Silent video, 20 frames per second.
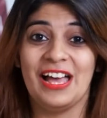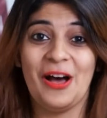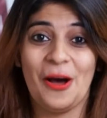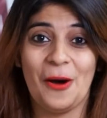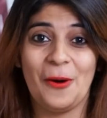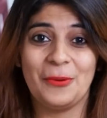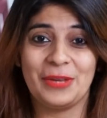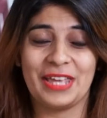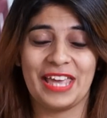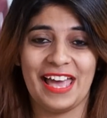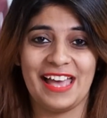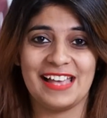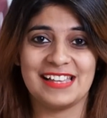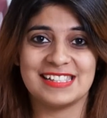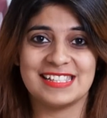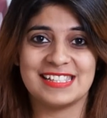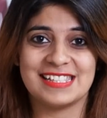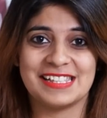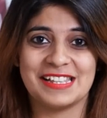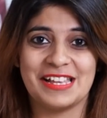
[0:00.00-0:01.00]
Oh
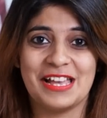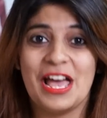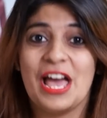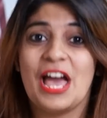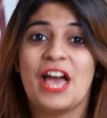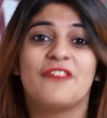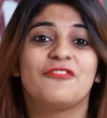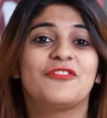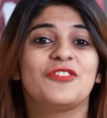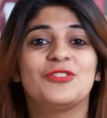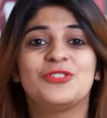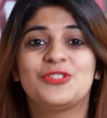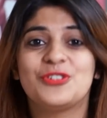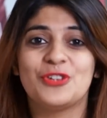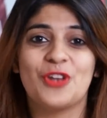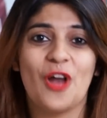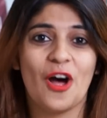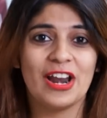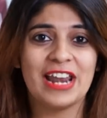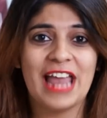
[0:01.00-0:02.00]
yes, if you do
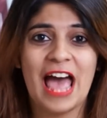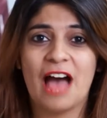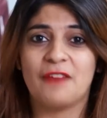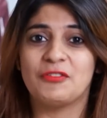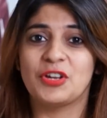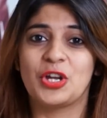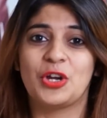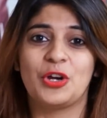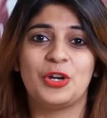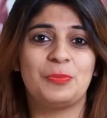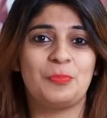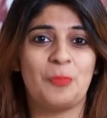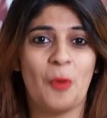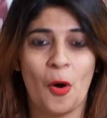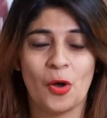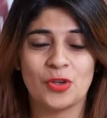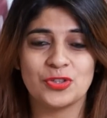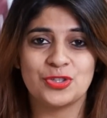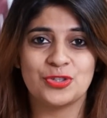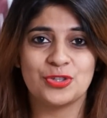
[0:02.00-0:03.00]
not have a good
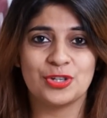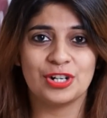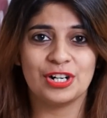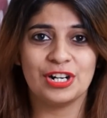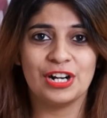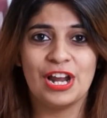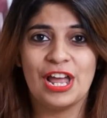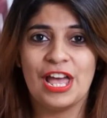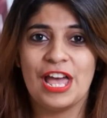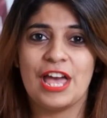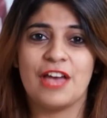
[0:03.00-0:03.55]
posture,